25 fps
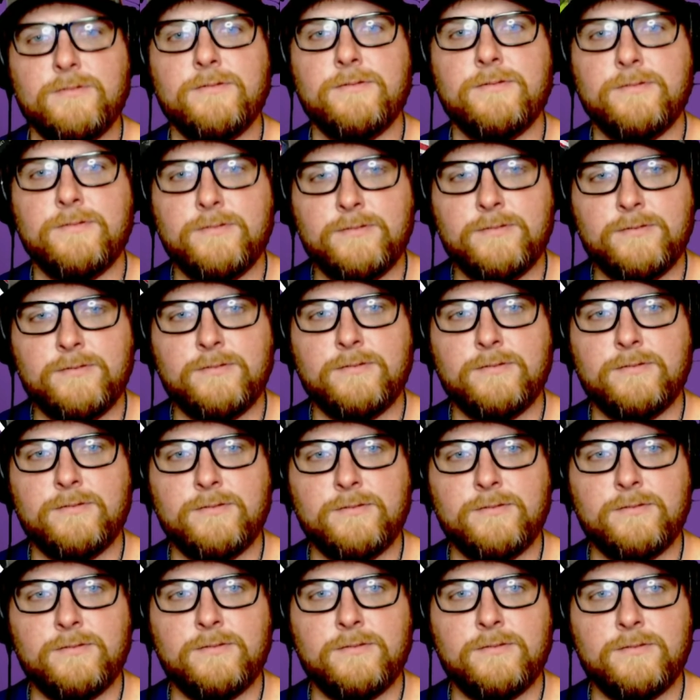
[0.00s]

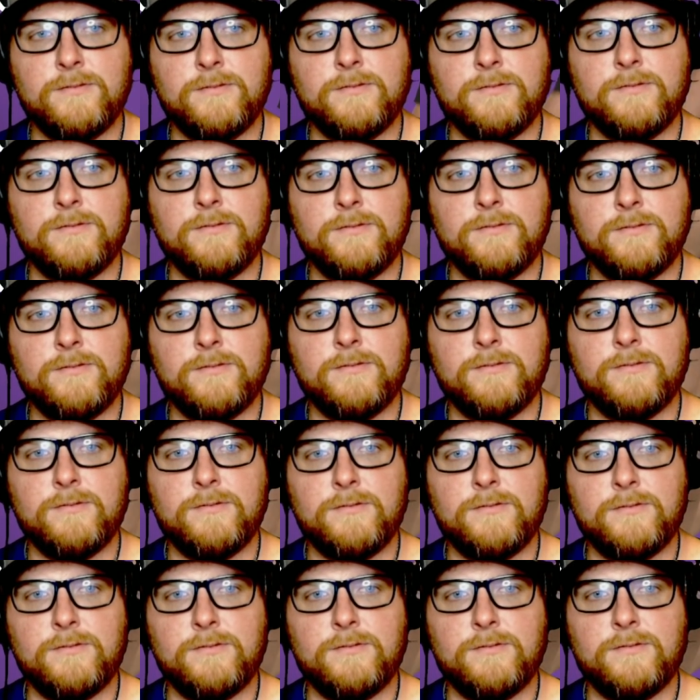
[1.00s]

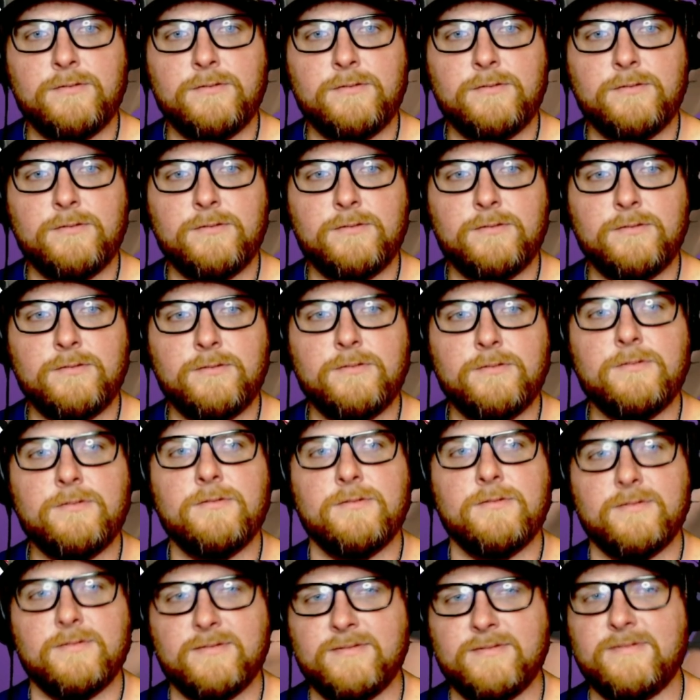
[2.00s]

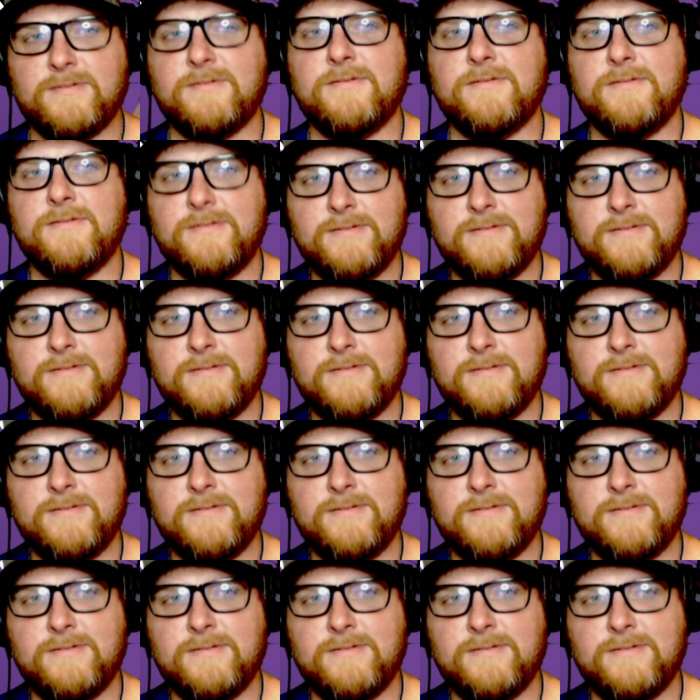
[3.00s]
The person shown says nothing.